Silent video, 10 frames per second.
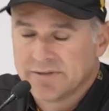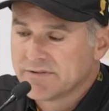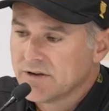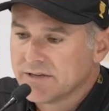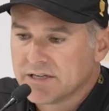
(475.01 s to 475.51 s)
have
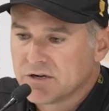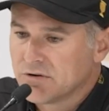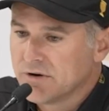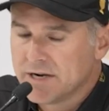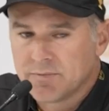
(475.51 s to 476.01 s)
got an
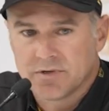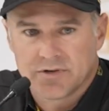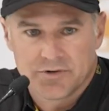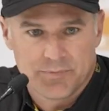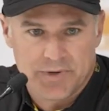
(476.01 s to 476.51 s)
incredible
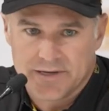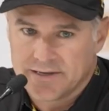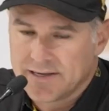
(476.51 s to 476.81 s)
group here,